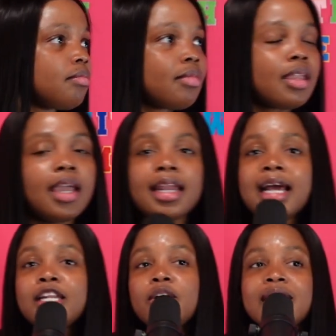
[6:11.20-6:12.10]
And I
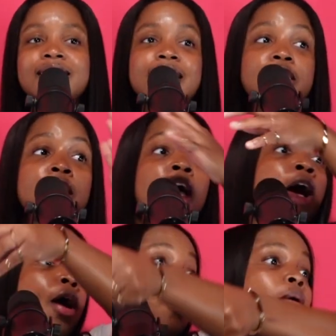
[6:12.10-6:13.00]
know that's such a
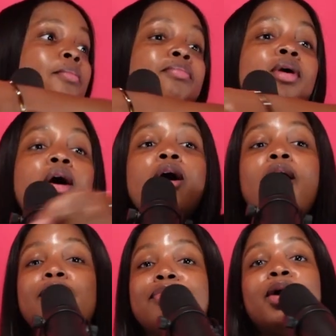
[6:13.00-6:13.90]

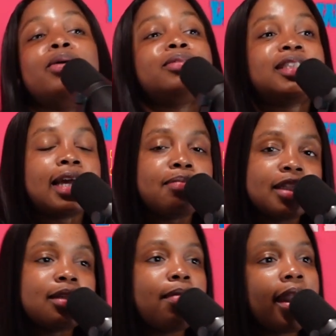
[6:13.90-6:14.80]
broad, bold statement
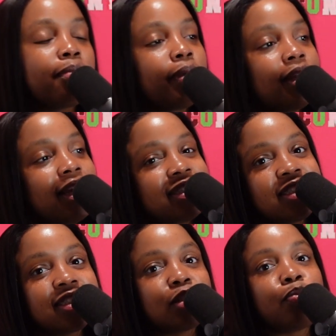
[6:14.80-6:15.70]
to make, but let's
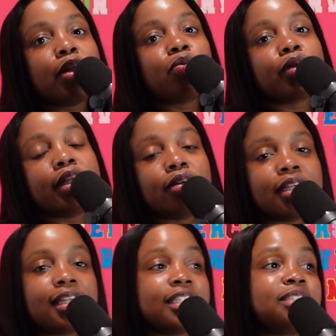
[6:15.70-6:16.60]
just be real and
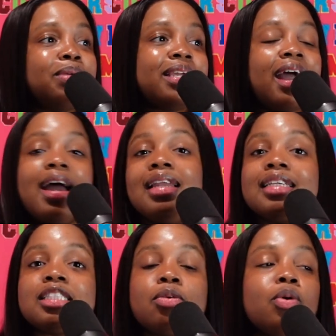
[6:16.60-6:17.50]
let's be
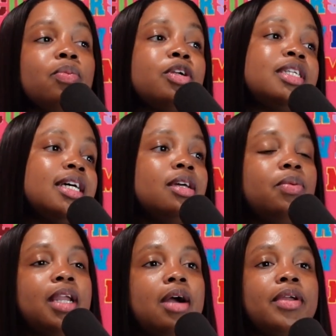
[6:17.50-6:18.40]
honest of what we're dealing with
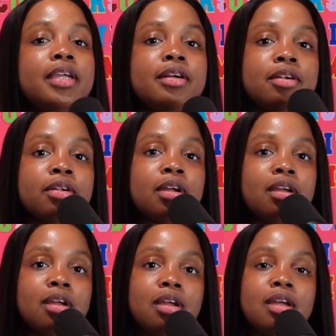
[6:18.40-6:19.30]
out here.
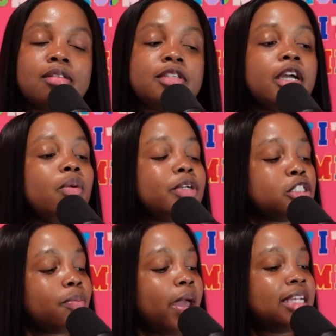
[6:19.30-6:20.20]
Deal with your
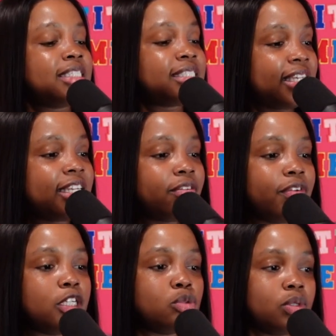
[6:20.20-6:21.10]
patients
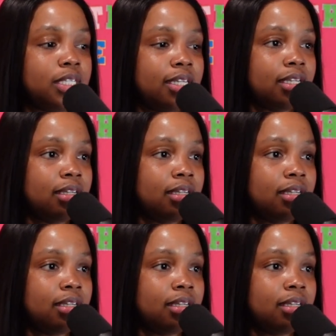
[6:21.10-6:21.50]
individually.